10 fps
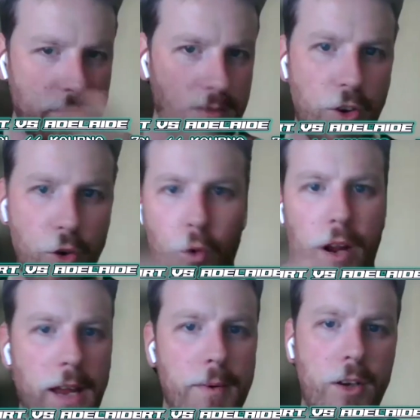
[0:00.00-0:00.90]
you're
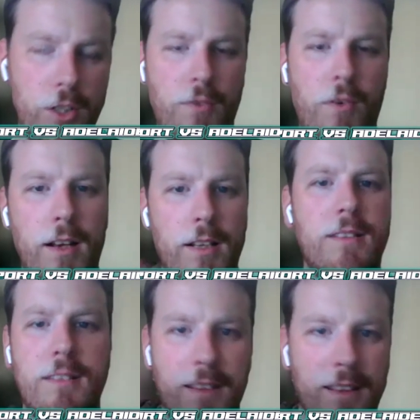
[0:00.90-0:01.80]
here because of
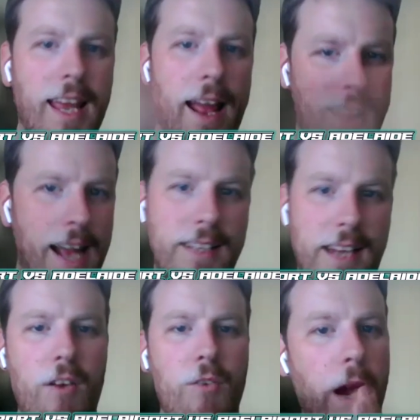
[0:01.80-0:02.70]
us. That's
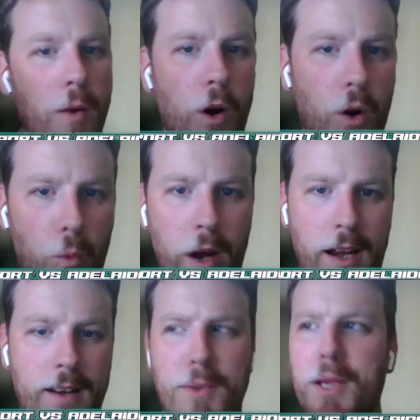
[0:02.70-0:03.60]
our we want to
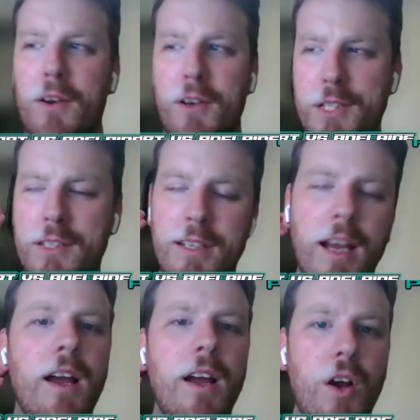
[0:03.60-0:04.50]
win because
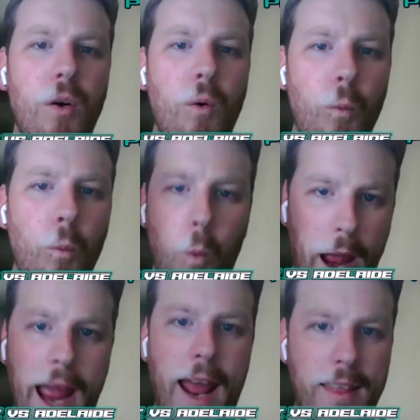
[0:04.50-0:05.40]

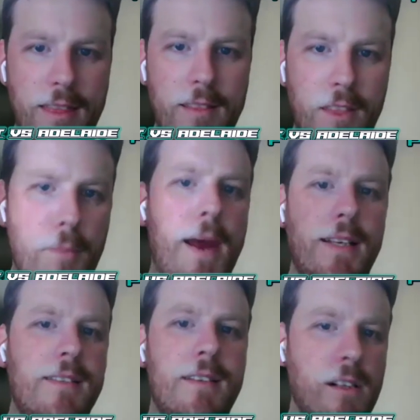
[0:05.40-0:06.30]
we're the
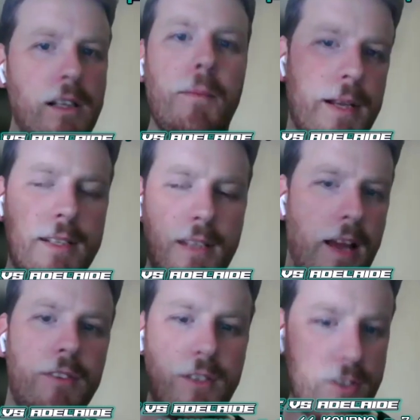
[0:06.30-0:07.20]
best club in
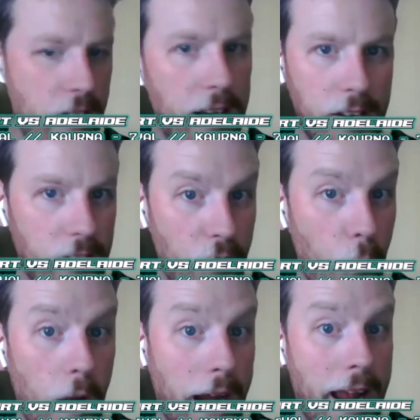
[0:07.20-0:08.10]
South Australia and
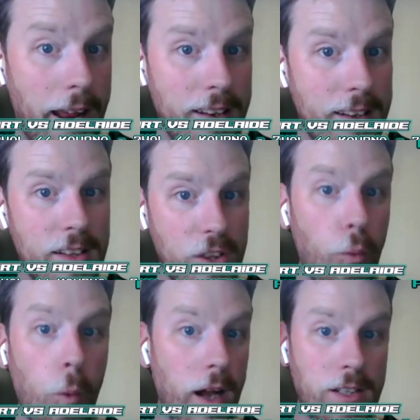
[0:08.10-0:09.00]
we're the
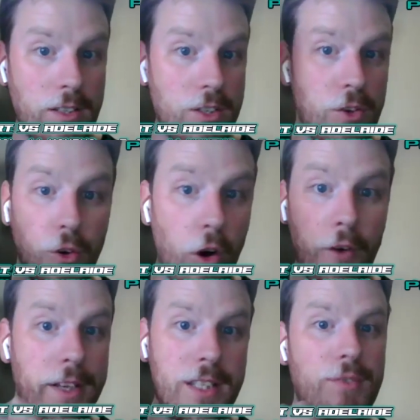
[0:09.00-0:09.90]
ones who got
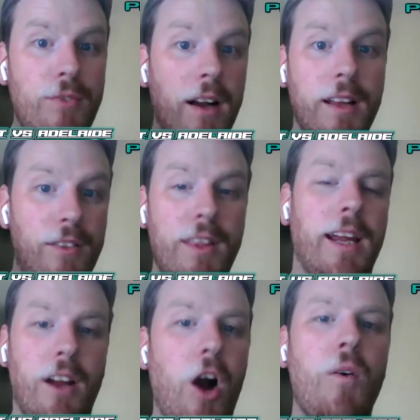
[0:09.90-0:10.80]
this fucking thing
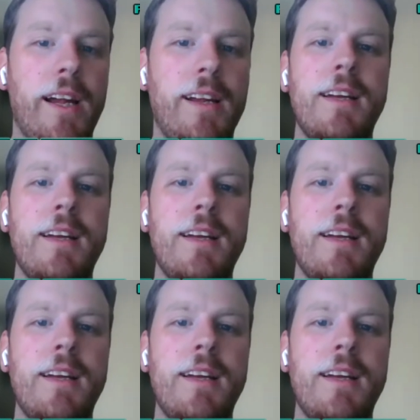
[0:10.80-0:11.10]
going.